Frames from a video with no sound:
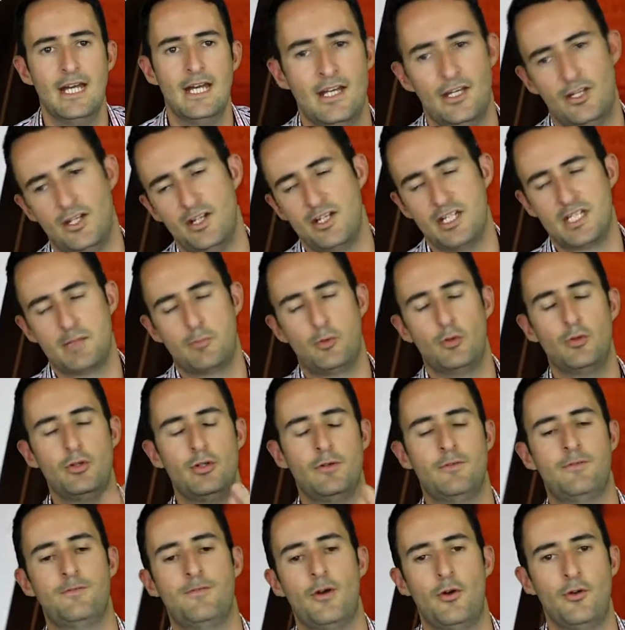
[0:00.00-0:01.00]
It's pull
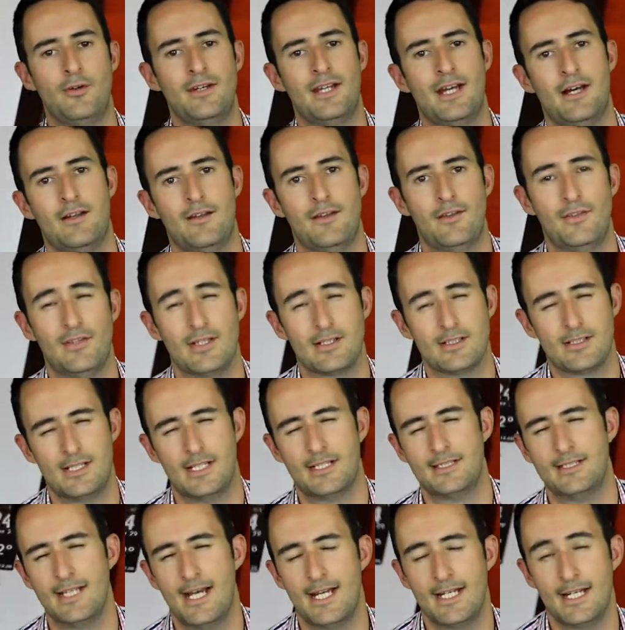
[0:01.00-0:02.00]
your phone out and things
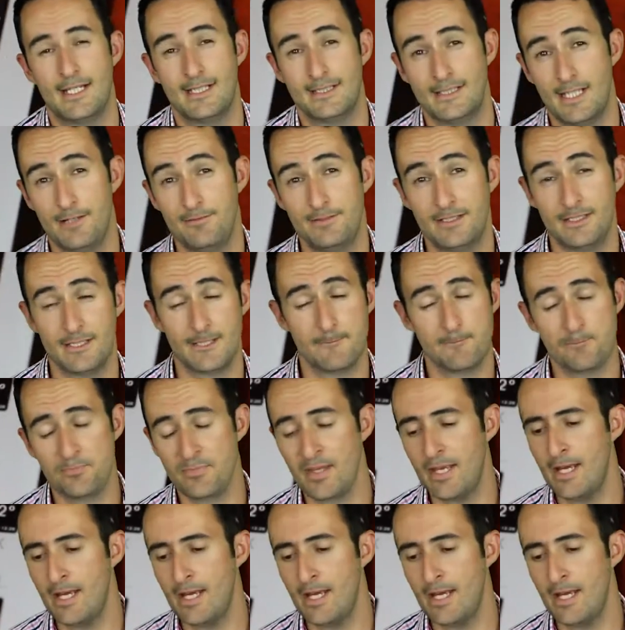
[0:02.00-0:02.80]
like that, and I loved it.